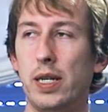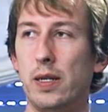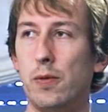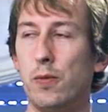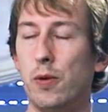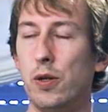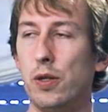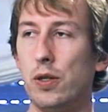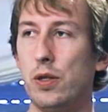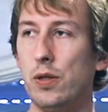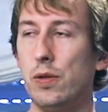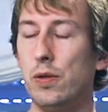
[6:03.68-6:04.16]
and
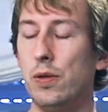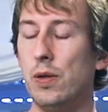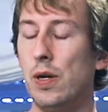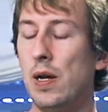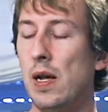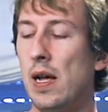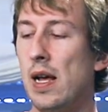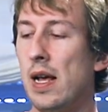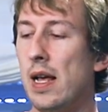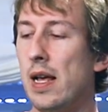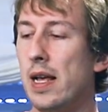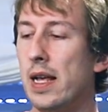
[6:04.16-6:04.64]
want to
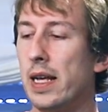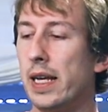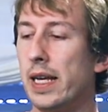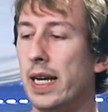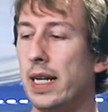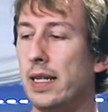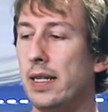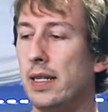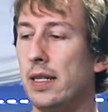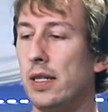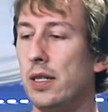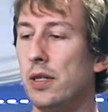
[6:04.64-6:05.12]

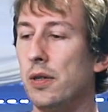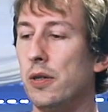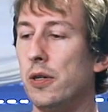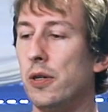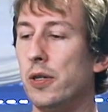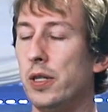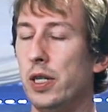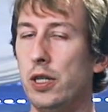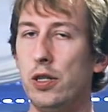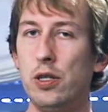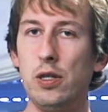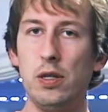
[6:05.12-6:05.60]
get it into
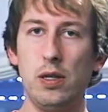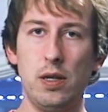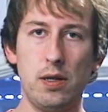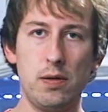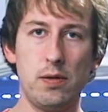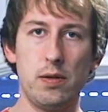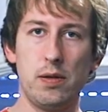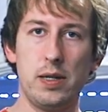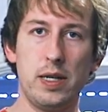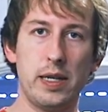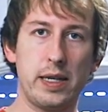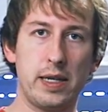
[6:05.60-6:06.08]
condition,
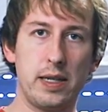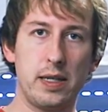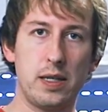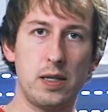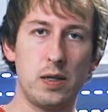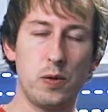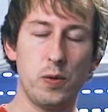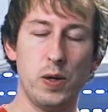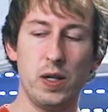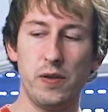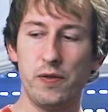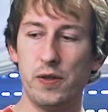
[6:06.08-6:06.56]
like at
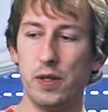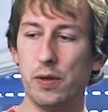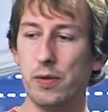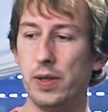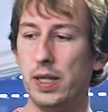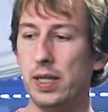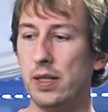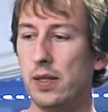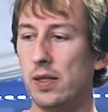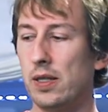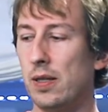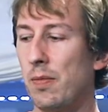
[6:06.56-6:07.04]
12
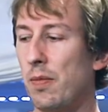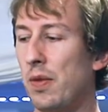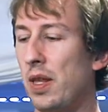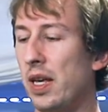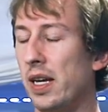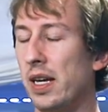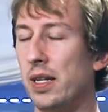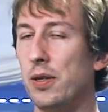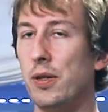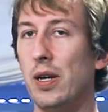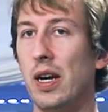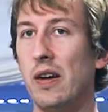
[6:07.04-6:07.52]
degrees or
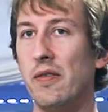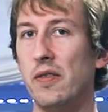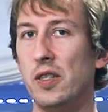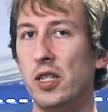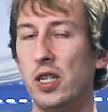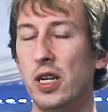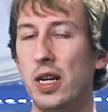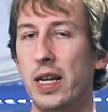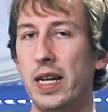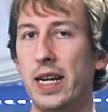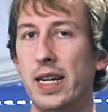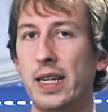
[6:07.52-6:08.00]
something, and you have a
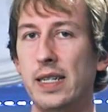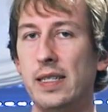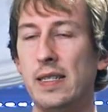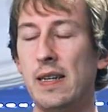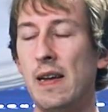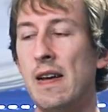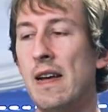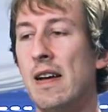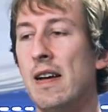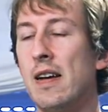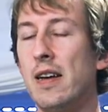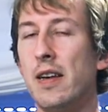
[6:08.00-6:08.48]
chill haze,
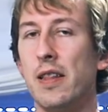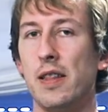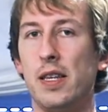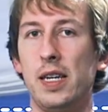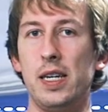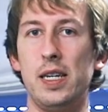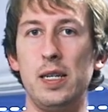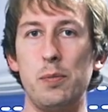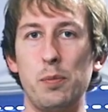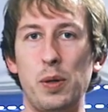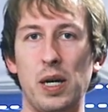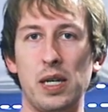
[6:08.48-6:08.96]
the
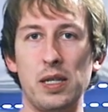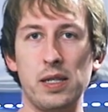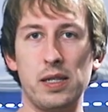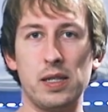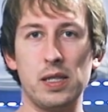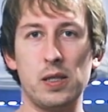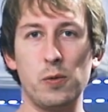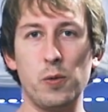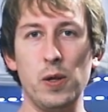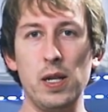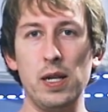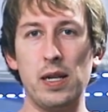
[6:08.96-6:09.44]
yeast
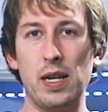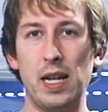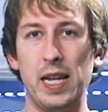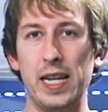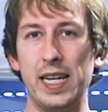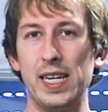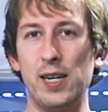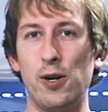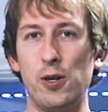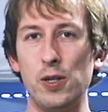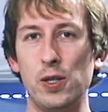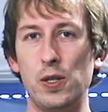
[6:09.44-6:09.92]
particles will
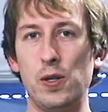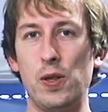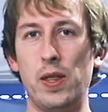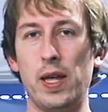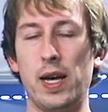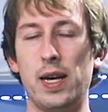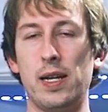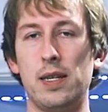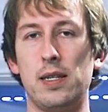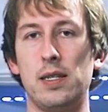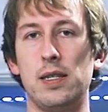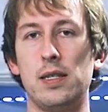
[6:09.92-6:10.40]
cling onto
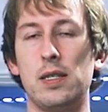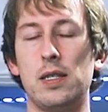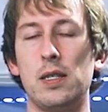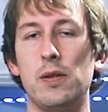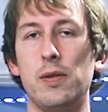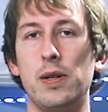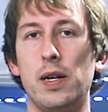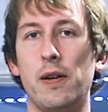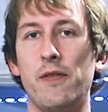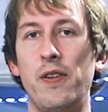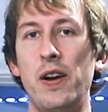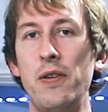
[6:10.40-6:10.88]
that. So
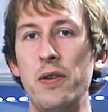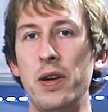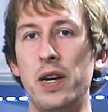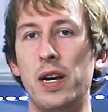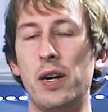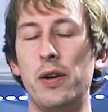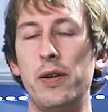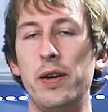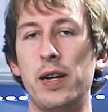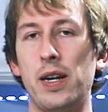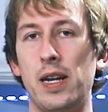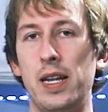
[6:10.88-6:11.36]
a very
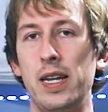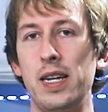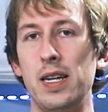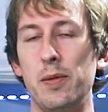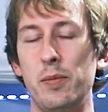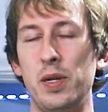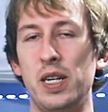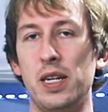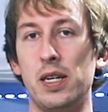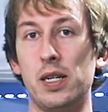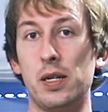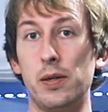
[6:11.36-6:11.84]
clear
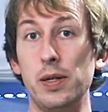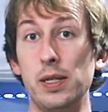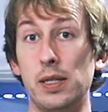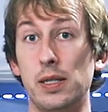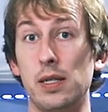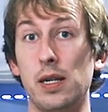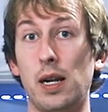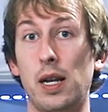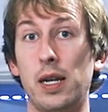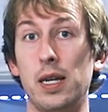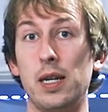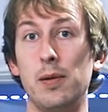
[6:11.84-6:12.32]
beer,
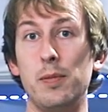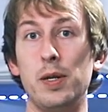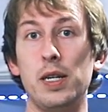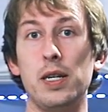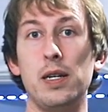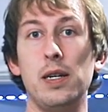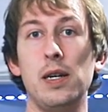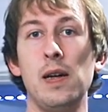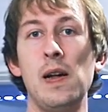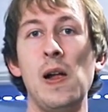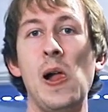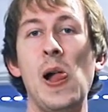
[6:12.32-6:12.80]
crystal clear
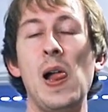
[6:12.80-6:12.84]
beer,